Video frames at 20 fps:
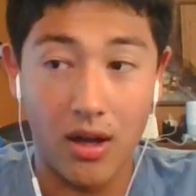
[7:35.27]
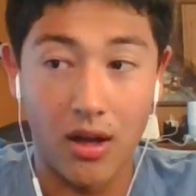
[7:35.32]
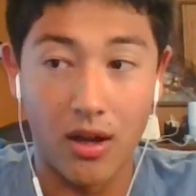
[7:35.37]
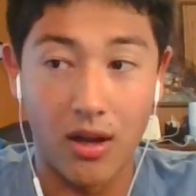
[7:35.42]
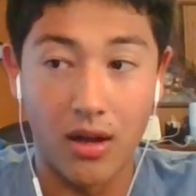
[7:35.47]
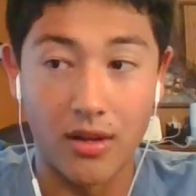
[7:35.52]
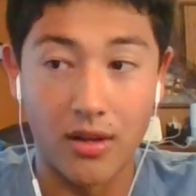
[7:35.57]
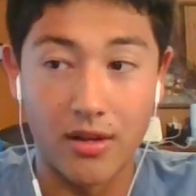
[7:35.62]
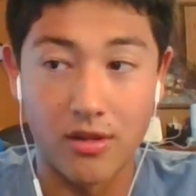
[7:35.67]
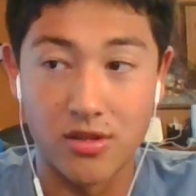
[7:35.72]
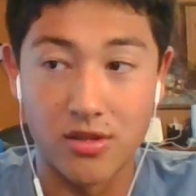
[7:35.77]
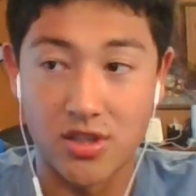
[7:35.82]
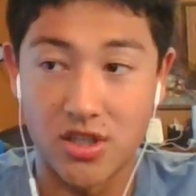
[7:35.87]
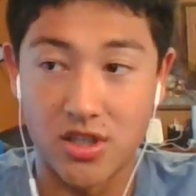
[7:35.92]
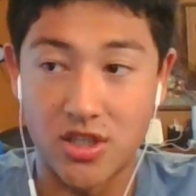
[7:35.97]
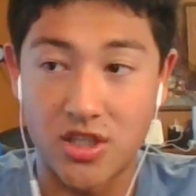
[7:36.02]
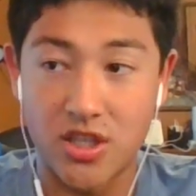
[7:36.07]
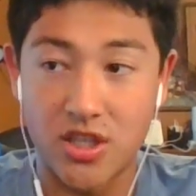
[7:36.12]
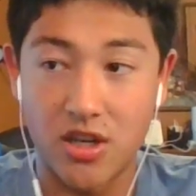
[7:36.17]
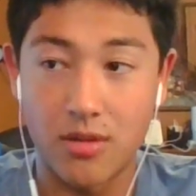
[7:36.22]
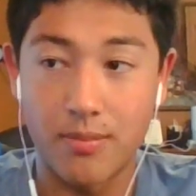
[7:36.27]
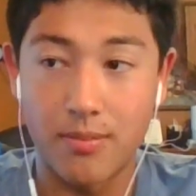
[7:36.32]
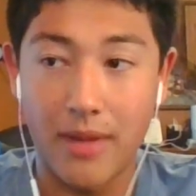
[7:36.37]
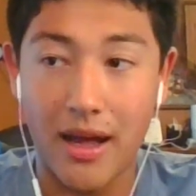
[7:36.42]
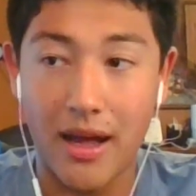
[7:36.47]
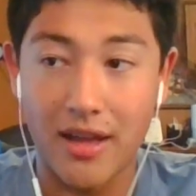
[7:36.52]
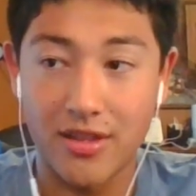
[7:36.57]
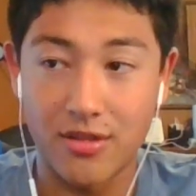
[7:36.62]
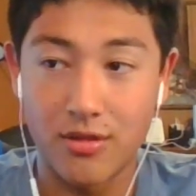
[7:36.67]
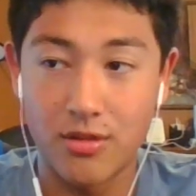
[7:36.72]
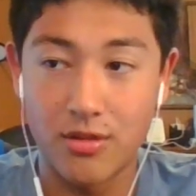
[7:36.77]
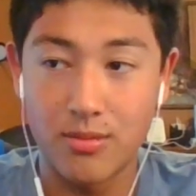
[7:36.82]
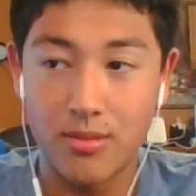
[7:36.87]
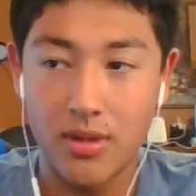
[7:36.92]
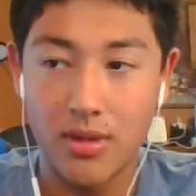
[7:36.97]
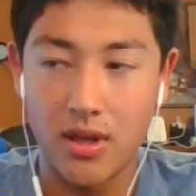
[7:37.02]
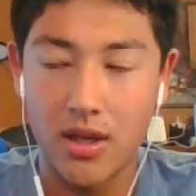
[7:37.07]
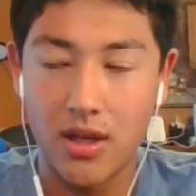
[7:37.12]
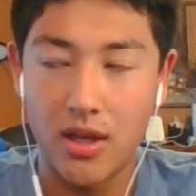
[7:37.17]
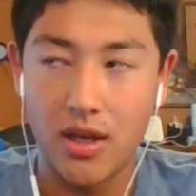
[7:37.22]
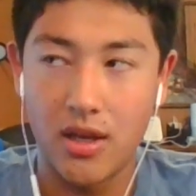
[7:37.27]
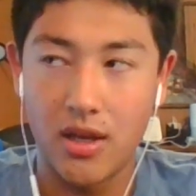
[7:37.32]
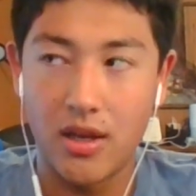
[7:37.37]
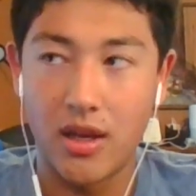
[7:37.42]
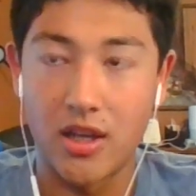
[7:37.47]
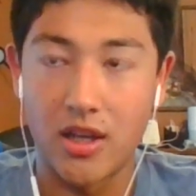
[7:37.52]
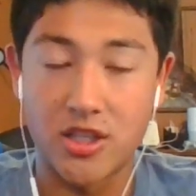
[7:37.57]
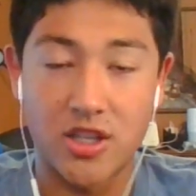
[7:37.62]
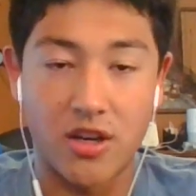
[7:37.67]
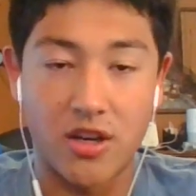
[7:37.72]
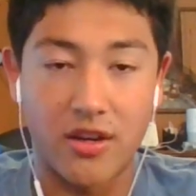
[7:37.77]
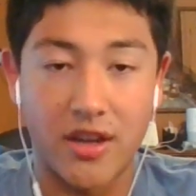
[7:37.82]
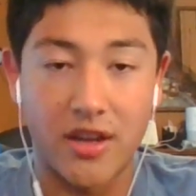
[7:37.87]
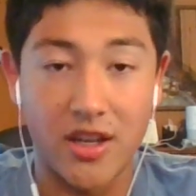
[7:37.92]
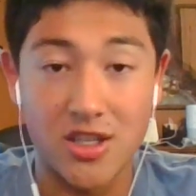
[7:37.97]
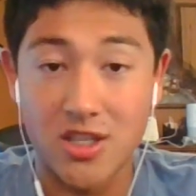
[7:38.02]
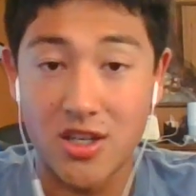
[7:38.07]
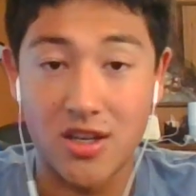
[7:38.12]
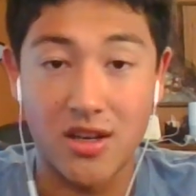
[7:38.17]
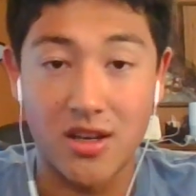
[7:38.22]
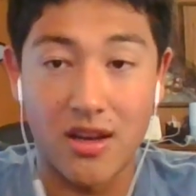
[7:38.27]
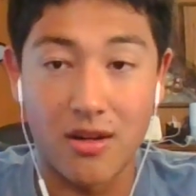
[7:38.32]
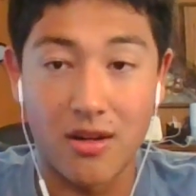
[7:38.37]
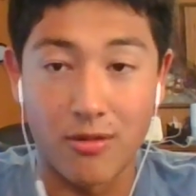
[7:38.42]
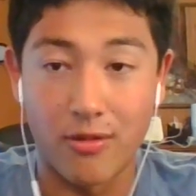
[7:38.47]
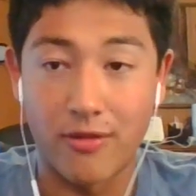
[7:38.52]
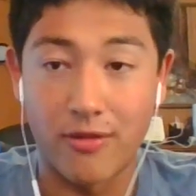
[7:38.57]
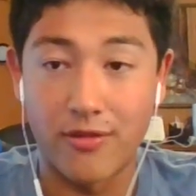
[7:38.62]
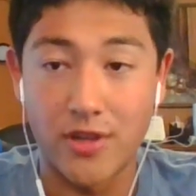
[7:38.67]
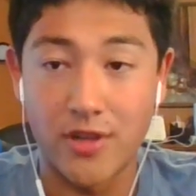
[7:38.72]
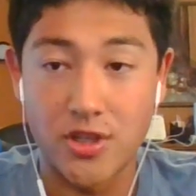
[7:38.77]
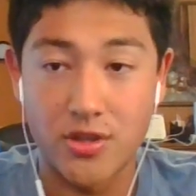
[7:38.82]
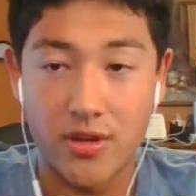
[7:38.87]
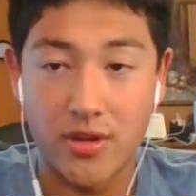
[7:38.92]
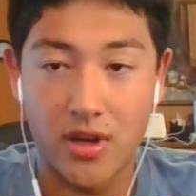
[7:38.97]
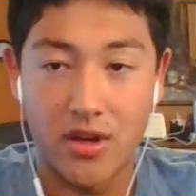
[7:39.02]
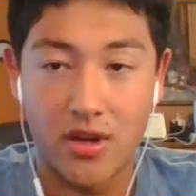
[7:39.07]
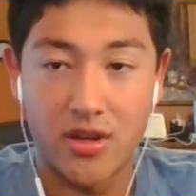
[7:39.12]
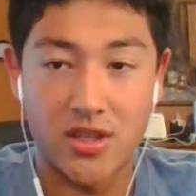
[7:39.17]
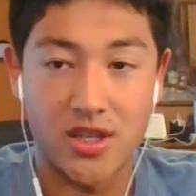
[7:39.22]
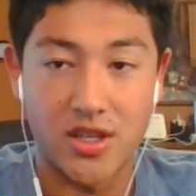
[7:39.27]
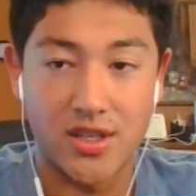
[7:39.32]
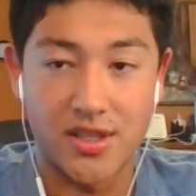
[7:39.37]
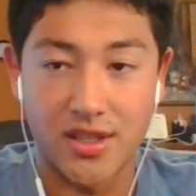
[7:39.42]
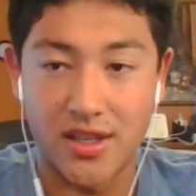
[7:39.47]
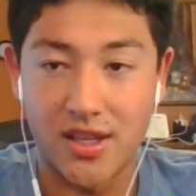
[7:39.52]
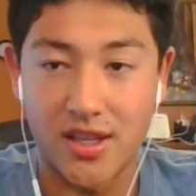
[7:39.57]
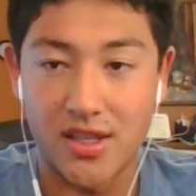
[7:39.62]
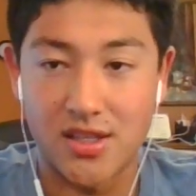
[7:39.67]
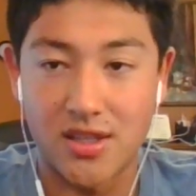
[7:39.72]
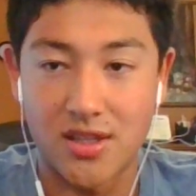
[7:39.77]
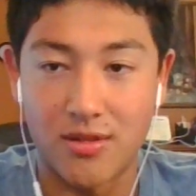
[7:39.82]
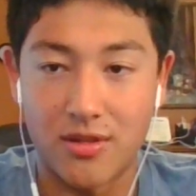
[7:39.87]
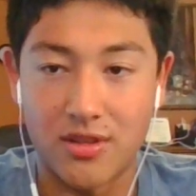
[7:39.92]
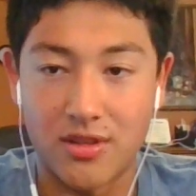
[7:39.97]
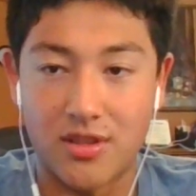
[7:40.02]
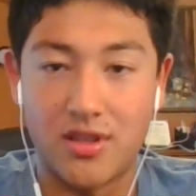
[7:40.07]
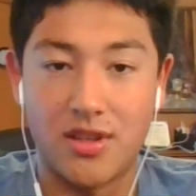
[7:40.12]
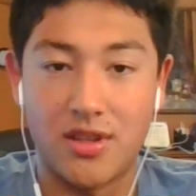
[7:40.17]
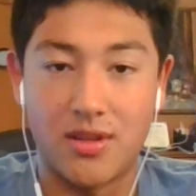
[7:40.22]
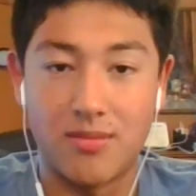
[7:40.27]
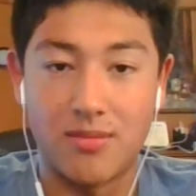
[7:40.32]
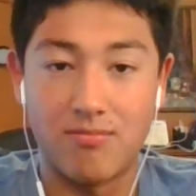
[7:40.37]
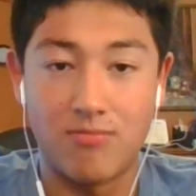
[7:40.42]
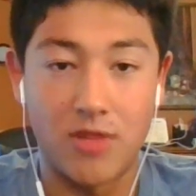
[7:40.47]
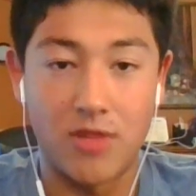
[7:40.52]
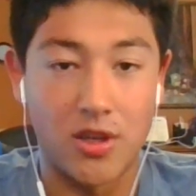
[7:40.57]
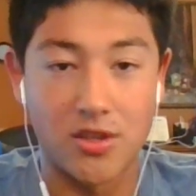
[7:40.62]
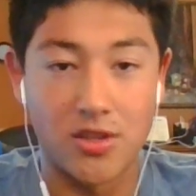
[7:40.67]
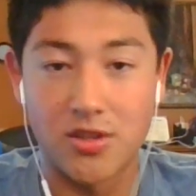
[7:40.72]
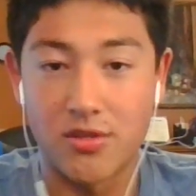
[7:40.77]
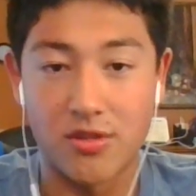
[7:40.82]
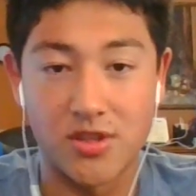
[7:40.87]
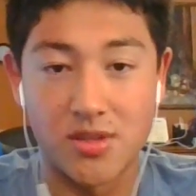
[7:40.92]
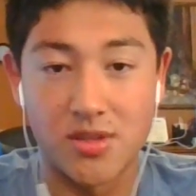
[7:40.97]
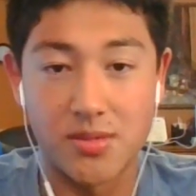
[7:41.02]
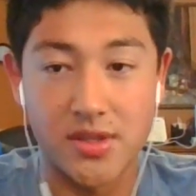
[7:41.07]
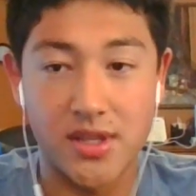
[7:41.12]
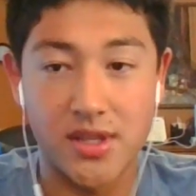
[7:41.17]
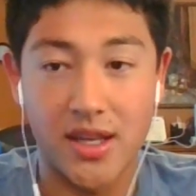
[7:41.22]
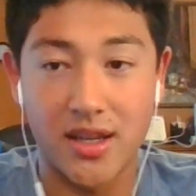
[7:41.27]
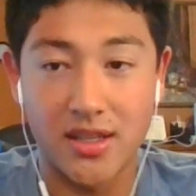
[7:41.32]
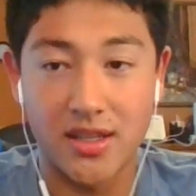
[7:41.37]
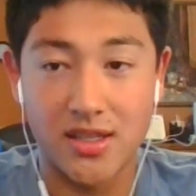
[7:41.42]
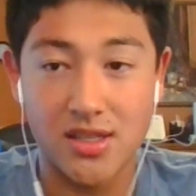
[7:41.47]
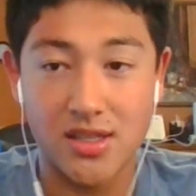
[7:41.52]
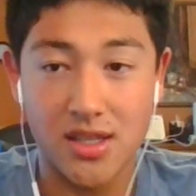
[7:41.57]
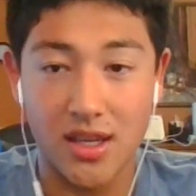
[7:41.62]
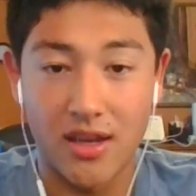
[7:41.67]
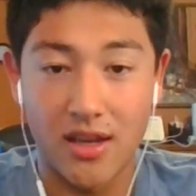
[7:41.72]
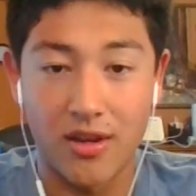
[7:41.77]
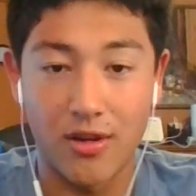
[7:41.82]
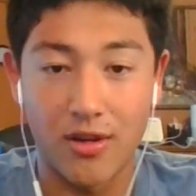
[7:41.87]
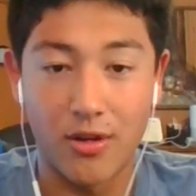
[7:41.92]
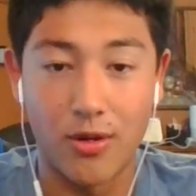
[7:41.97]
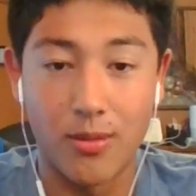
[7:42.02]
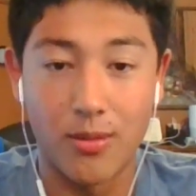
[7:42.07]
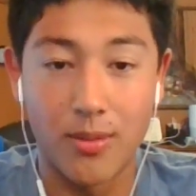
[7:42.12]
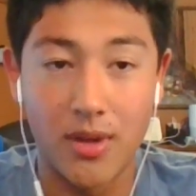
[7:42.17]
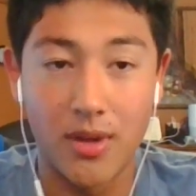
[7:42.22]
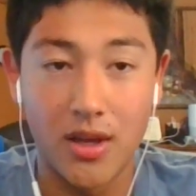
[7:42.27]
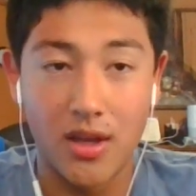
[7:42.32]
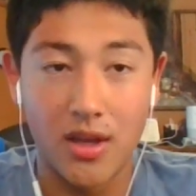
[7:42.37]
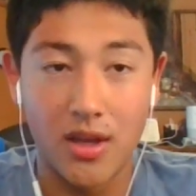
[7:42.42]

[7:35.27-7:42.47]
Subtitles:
There was a shared bathroom, a shared kitchen, and a refrigerator just in case I wanted to, store some snacks at home.